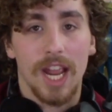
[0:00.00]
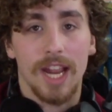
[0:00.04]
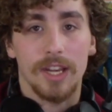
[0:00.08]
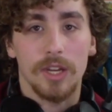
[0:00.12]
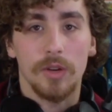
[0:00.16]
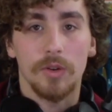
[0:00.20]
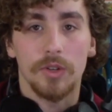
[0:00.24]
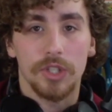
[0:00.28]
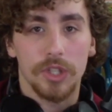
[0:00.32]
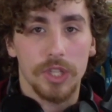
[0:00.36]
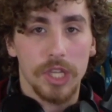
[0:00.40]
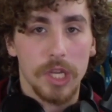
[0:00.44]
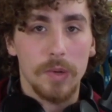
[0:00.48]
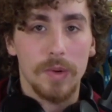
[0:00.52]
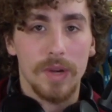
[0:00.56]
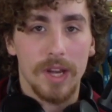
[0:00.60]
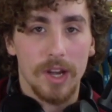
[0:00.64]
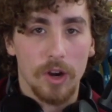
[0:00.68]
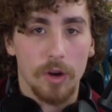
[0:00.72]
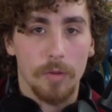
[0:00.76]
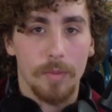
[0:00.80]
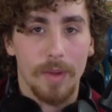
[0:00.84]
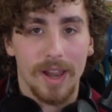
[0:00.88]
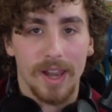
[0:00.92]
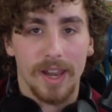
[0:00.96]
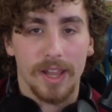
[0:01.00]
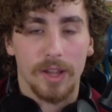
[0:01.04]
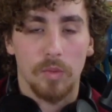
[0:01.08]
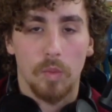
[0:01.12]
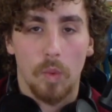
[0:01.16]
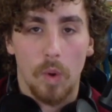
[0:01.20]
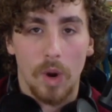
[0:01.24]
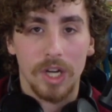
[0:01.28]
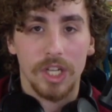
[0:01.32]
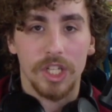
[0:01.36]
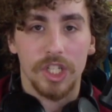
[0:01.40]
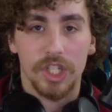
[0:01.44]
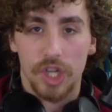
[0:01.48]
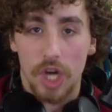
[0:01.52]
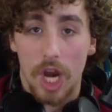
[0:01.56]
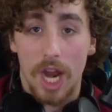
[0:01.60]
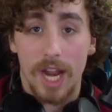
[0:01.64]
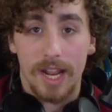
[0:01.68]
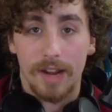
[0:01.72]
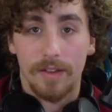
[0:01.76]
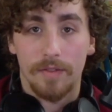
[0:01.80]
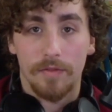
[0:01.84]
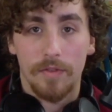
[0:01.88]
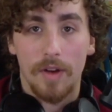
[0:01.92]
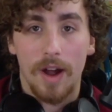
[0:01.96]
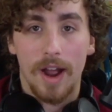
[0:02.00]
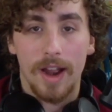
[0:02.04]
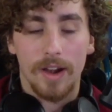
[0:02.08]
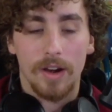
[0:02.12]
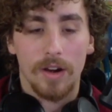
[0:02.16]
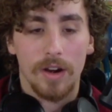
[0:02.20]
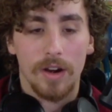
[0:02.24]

Usually you'd hear about like one giant fire.